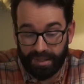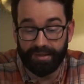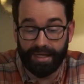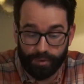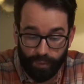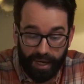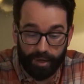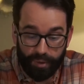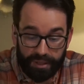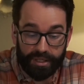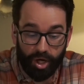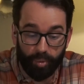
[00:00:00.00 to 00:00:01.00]
And that's why I
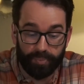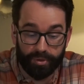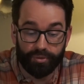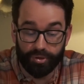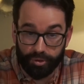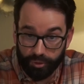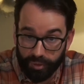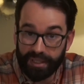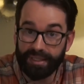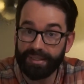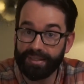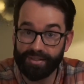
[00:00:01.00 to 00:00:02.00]
really hope you do
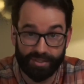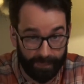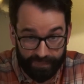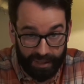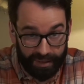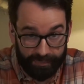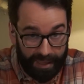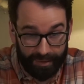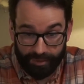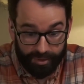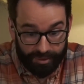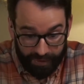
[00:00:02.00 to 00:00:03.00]
something
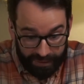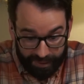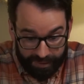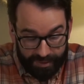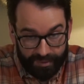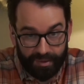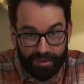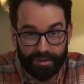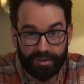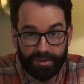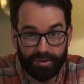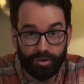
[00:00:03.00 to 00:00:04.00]
about those feelings.
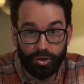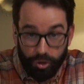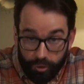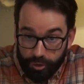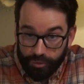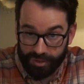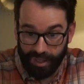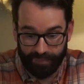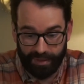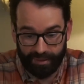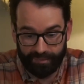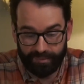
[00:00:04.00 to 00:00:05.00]
You do
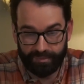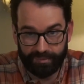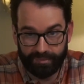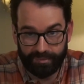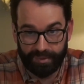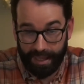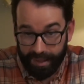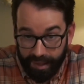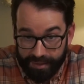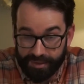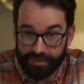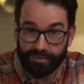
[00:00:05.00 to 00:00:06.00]
something. Not
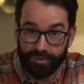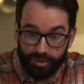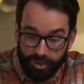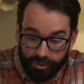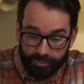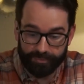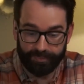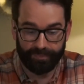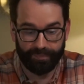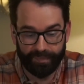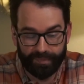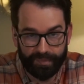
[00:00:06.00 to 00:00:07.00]
us, you.
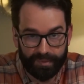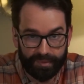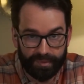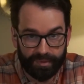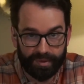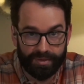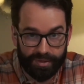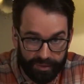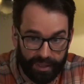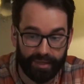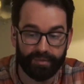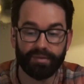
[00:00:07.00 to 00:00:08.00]
Until
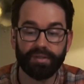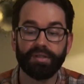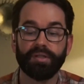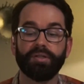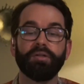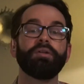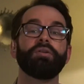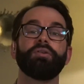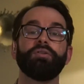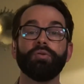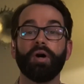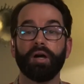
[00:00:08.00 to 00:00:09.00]
then,
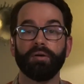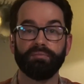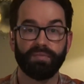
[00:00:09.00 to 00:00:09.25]
you are